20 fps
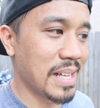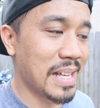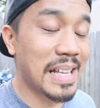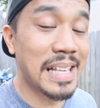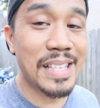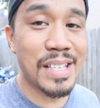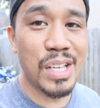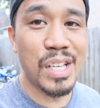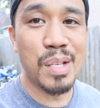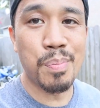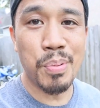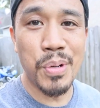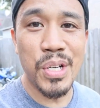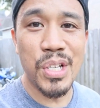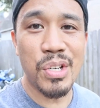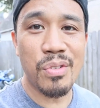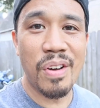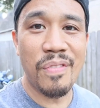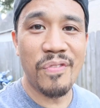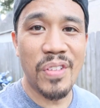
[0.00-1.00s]
it's it's pretty
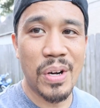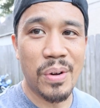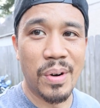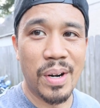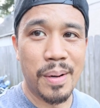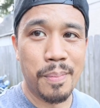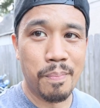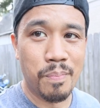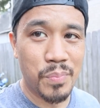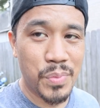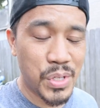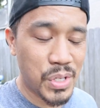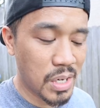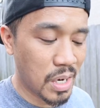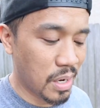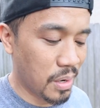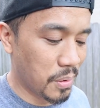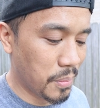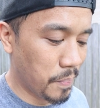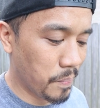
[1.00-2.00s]
straightforward.
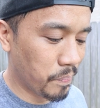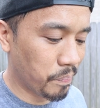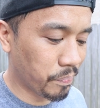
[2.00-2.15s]
So